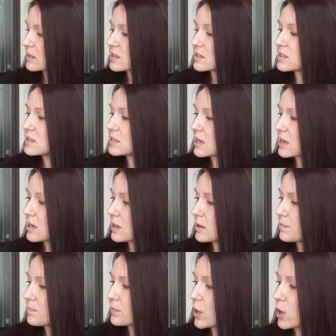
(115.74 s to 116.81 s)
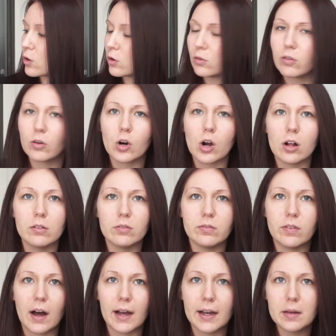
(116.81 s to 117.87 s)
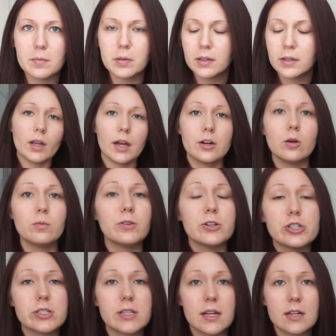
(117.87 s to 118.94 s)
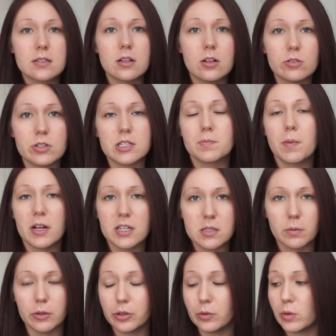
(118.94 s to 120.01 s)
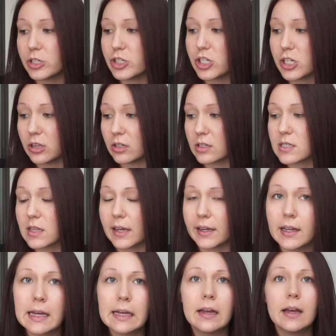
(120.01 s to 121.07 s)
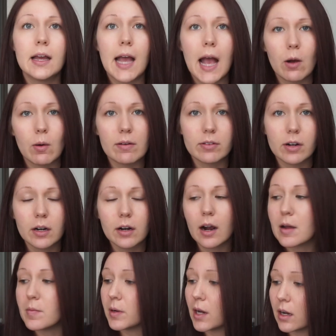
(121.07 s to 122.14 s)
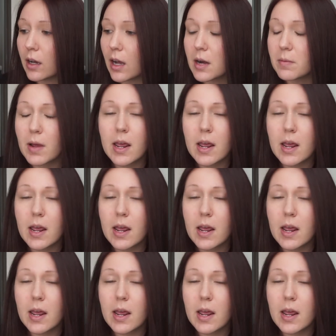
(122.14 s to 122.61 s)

the same overall vibe and hopefully just get as close as possible to what she looks like. However, I'm not cutting my